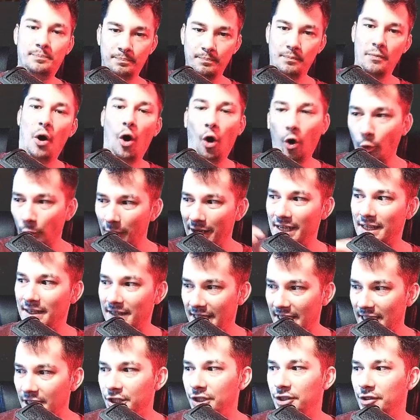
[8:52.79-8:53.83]
already the
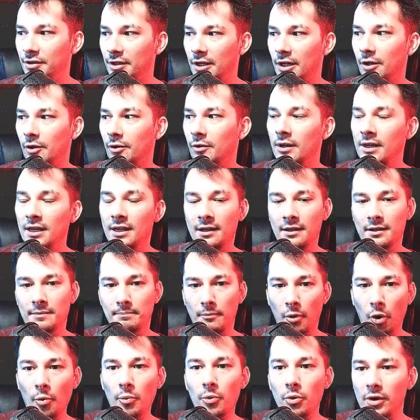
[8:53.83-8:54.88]
issue, though.
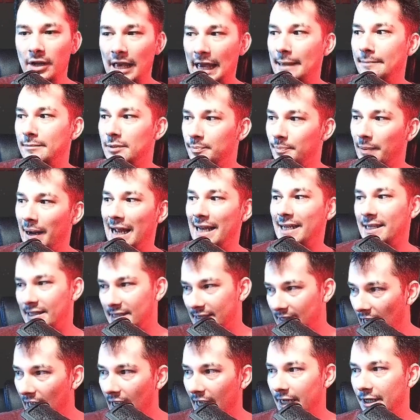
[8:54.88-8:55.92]
Mobile games by
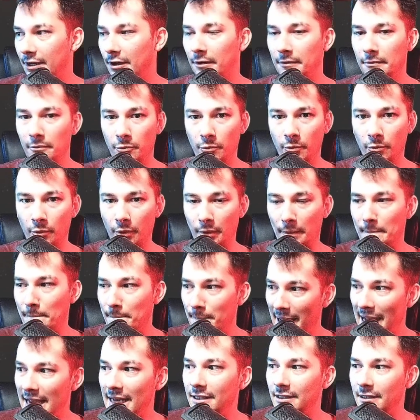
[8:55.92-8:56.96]
design were
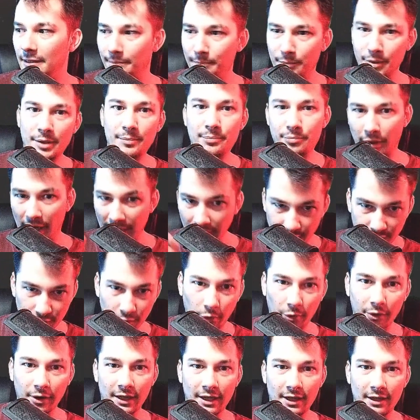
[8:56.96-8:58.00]
made to be
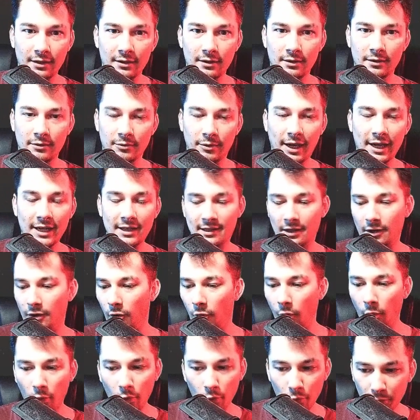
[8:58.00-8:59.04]
predatory, right? The
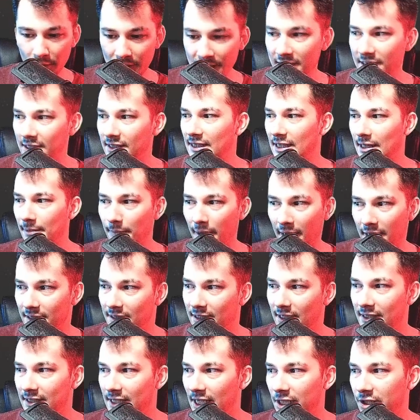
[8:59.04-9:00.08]
whole reason that
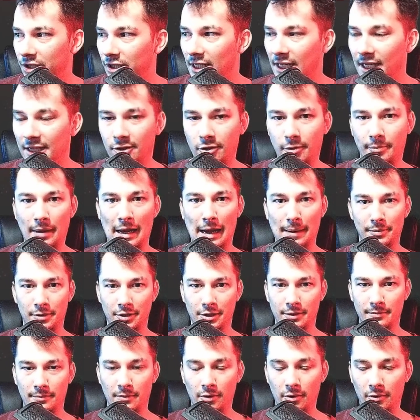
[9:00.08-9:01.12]
monetization got so popular
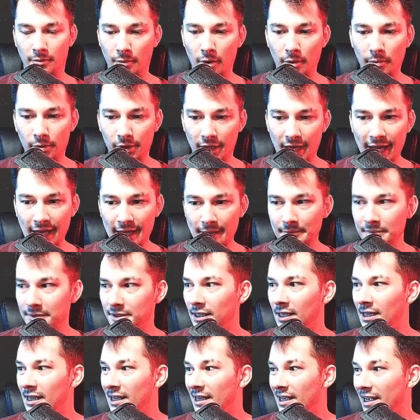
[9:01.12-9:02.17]
on mobile games
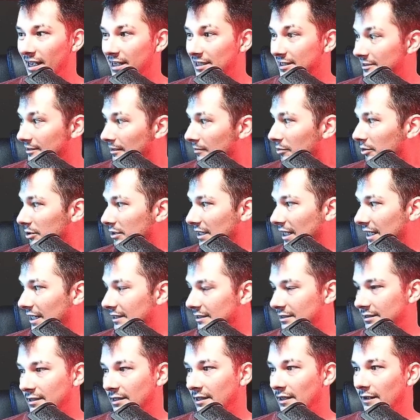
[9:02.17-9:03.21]
is someone
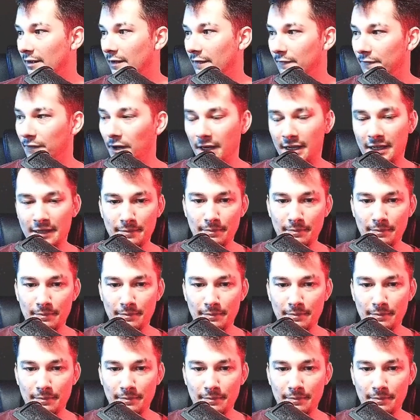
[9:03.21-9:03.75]
that's fucking